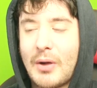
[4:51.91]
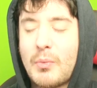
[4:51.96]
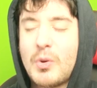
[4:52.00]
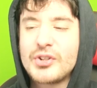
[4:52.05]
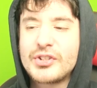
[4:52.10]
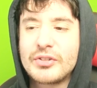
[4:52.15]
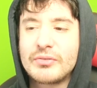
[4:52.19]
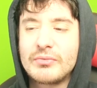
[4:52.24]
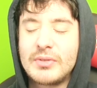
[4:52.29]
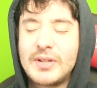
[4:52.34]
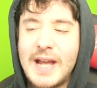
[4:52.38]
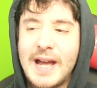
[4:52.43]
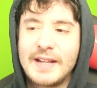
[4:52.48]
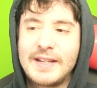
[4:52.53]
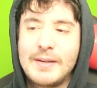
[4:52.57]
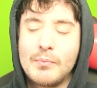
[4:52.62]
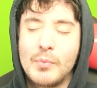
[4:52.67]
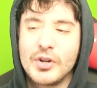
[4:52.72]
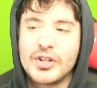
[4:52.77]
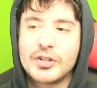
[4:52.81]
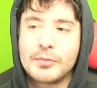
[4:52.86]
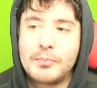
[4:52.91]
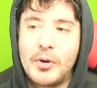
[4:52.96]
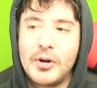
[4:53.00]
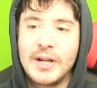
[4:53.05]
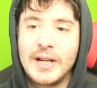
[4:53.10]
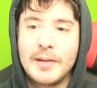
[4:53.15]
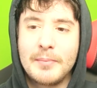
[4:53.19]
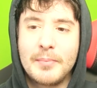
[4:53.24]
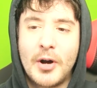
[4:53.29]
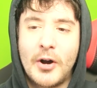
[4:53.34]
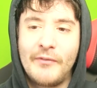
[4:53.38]
wasn't, I didn't want to spoil
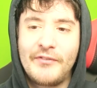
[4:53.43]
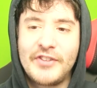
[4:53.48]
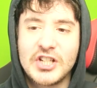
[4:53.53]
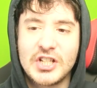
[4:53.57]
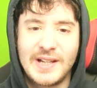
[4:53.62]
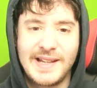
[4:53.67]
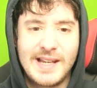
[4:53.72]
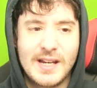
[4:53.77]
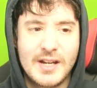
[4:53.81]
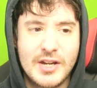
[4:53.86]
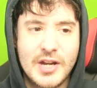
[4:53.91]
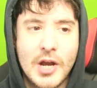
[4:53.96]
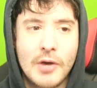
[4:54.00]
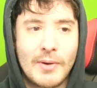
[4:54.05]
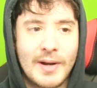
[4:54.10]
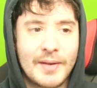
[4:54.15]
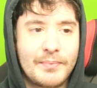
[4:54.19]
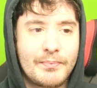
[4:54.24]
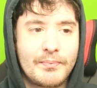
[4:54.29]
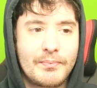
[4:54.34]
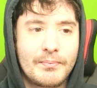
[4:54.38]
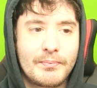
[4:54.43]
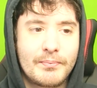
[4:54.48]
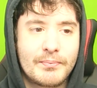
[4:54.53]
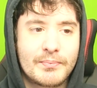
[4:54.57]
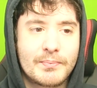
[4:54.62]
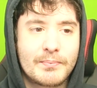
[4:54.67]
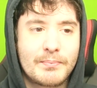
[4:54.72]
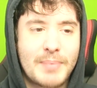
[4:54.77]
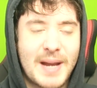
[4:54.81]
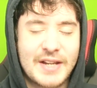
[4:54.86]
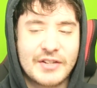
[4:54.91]
it, but obviously you know I
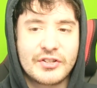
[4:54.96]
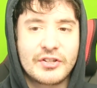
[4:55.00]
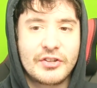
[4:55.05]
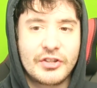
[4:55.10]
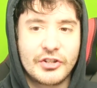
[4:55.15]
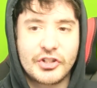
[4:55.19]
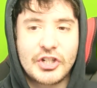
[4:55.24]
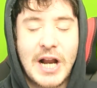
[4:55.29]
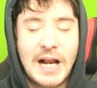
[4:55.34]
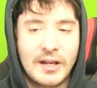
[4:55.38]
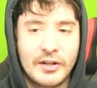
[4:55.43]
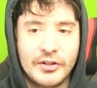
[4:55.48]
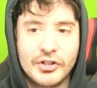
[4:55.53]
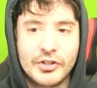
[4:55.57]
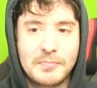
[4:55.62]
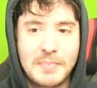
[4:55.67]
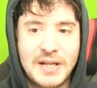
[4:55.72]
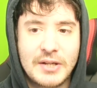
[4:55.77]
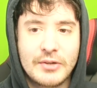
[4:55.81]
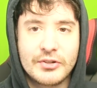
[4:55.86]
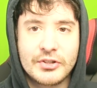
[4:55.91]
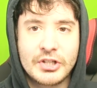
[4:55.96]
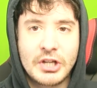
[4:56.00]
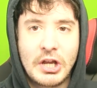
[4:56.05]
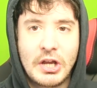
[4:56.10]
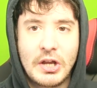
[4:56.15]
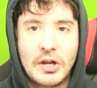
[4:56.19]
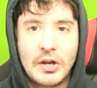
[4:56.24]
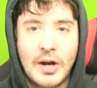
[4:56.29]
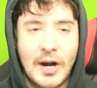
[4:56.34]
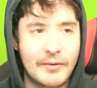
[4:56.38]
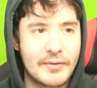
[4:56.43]
passed the challenge because
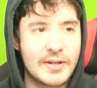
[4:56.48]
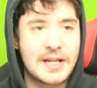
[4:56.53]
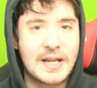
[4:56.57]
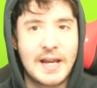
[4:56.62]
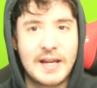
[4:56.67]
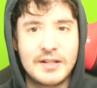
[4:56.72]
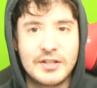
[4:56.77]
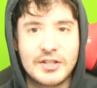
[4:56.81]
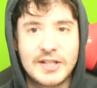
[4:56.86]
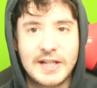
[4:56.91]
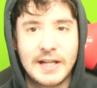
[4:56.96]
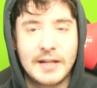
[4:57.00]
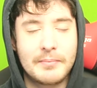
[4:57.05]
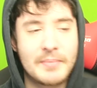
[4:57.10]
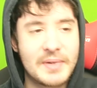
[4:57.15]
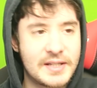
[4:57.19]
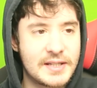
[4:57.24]
Harry Kane still in my